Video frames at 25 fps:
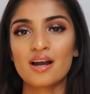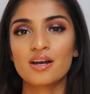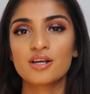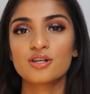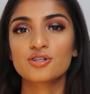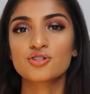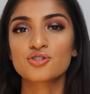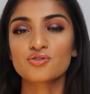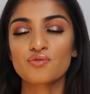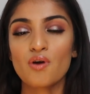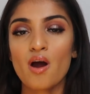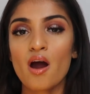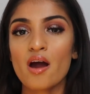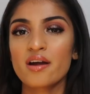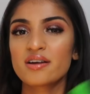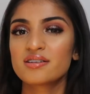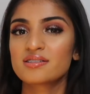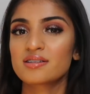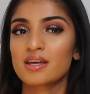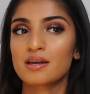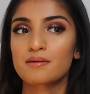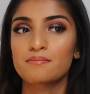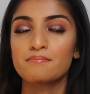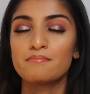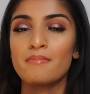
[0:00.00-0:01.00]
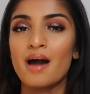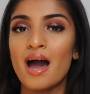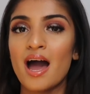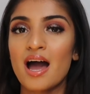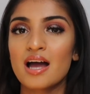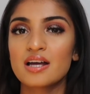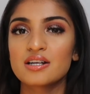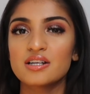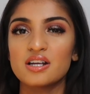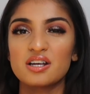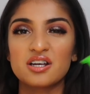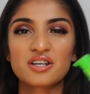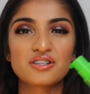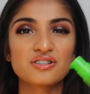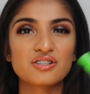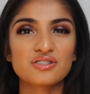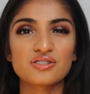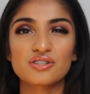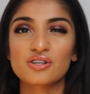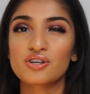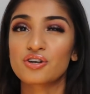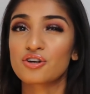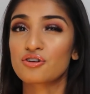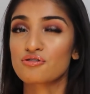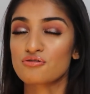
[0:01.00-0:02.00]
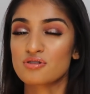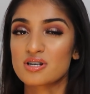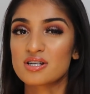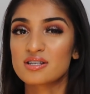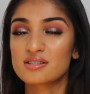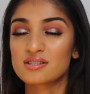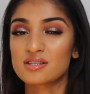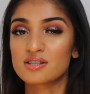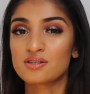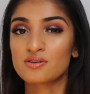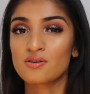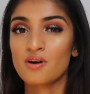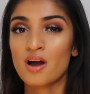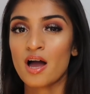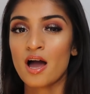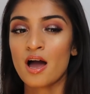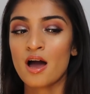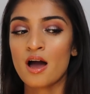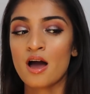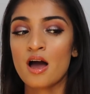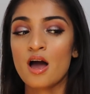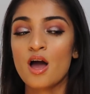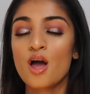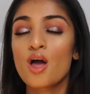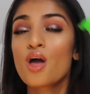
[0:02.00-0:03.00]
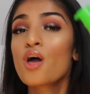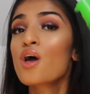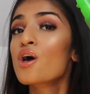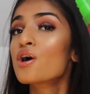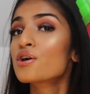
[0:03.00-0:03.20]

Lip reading: and it dries like matte, like it doesn't look greasy in your hair.